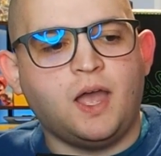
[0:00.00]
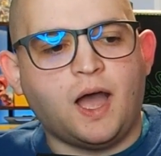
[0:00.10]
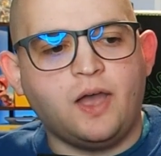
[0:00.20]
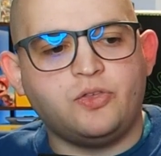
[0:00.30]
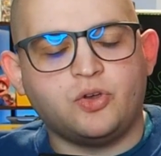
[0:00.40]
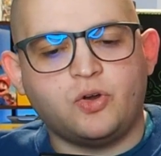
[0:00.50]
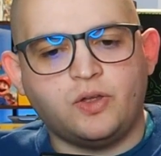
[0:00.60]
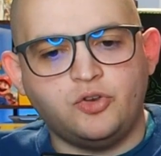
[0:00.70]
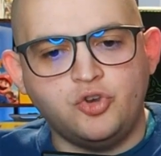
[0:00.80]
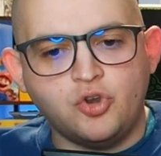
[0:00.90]
either
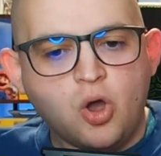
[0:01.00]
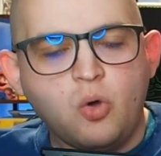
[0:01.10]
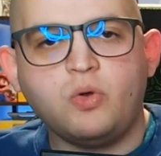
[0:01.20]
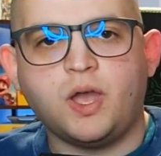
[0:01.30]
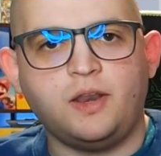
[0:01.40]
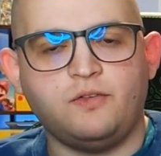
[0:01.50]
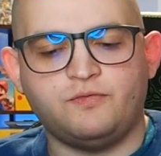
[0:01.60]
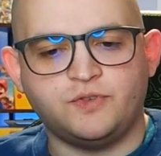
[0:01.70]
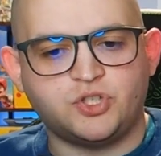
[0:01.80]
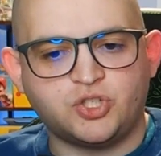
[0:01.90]
no kind
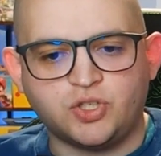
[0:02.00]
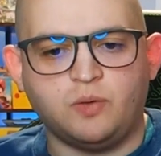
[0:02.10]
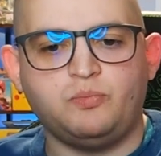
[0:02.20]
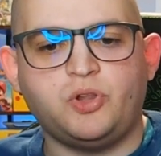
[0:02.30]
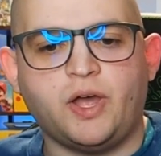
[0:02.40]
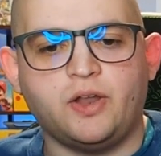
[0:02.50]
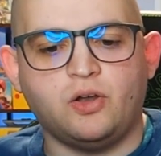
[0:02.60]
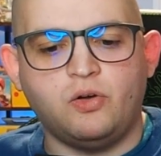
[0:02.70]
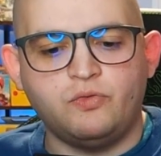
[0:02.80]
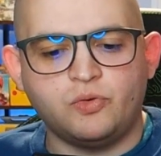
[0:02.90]
of subplot
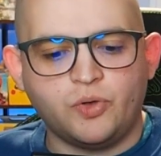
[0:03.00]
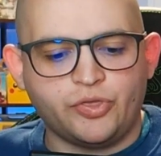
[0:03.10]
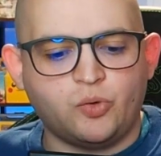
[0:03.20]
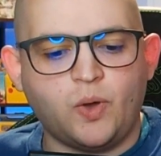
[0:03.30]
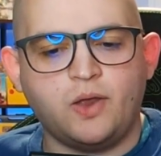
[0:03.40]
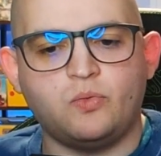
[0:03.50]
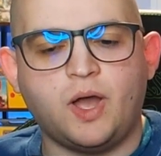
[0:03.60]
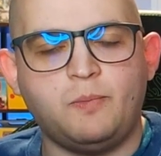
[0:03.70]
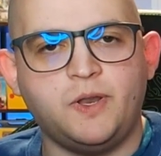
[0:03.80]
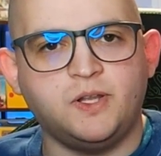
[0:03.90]
over with the White
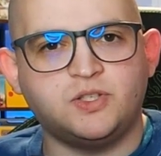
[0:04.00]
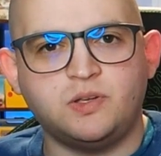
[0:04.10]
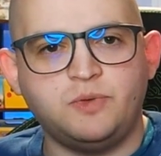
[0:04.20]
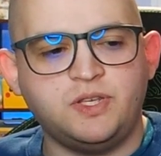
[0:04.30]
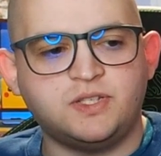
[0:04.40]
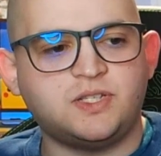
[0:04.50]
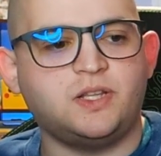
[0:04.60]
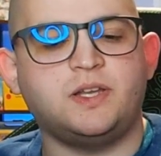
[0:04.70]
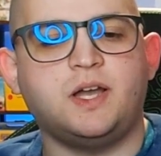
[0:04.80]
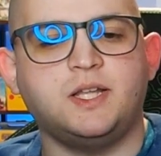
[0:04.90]
Rabbit and some of these
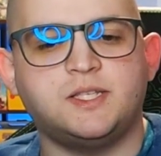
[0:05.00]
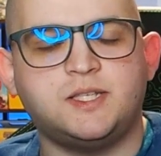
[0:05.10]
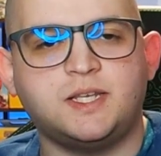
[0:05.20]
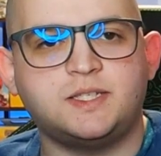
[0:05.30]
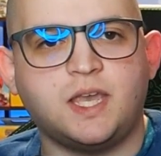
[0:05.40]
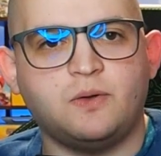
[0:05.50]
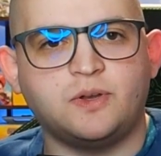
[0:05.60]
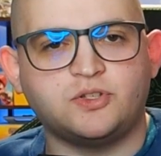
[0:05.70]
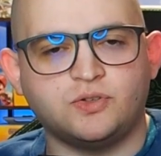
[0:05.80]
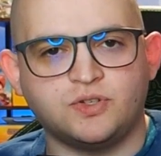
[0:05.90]
Silicon Six
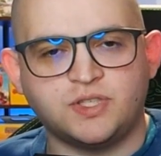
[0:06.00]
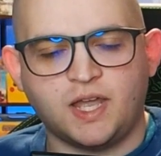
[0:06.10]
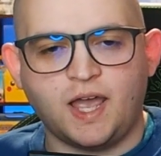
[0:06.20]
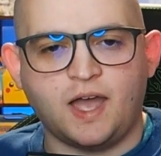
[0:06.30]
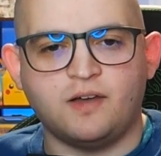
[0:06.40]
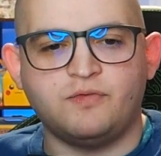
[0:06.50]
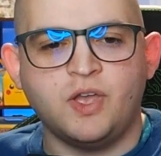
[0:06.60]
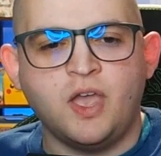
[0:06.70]
characters that have